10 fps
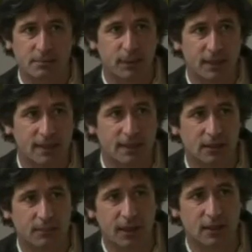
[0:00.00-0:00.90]
this
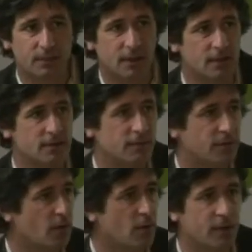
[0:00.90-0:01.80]
political debate, because
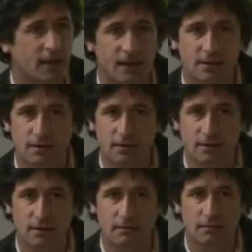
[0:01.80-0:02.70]
over the last
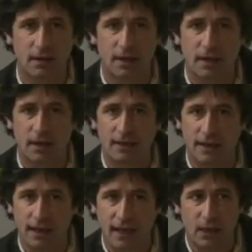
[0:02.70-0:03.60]

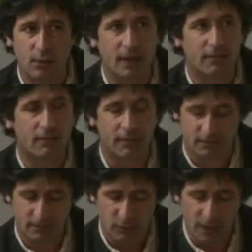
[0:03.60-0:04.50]
decade we
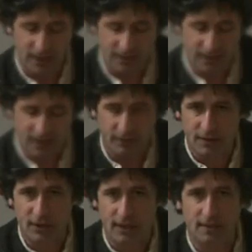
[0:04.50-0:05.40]
really didn't have
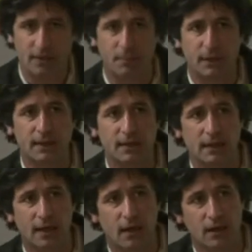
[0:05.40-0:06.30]
a chance to
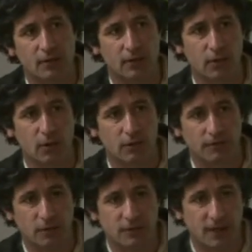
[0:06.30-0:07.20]
politically argue the role of
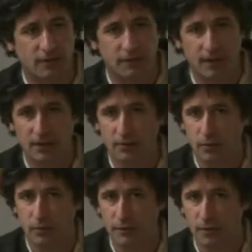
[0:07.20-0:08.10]
food safety and the
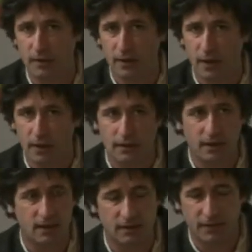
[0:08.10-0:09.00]
role of food in Ireland,
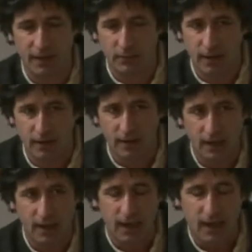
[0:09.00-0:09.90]
and it's very rare,
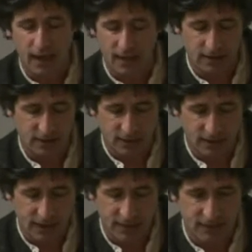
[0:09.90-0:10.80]
and it's
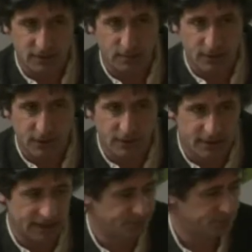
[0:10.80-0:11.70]
great to have this
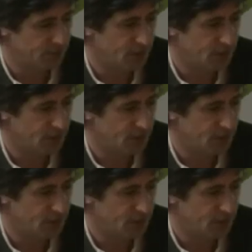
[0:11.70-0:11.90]
opportunity.